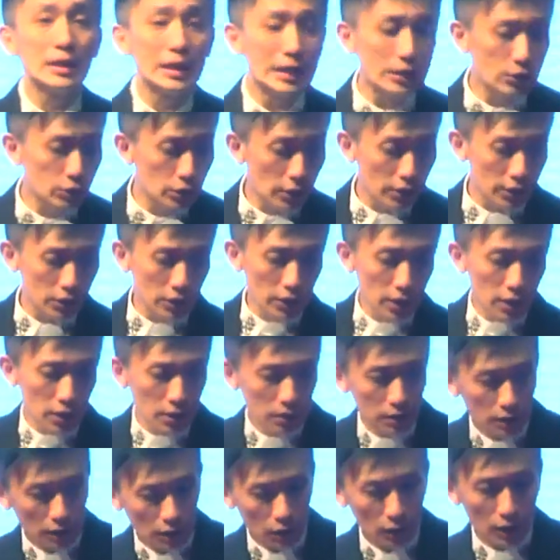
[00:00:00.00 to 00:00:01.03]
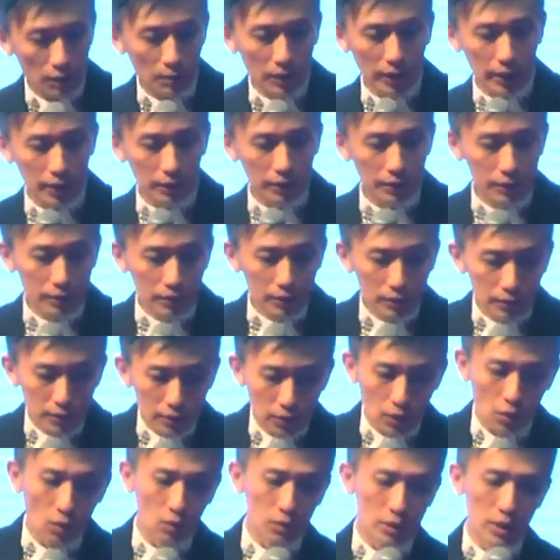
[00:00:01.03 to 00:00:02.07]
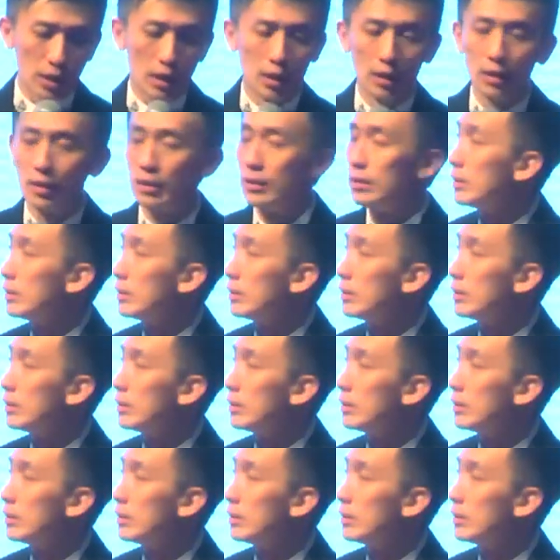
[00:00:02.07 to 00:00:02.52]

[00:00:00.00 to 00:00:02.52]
Things change. How come like that? Oh, yeah.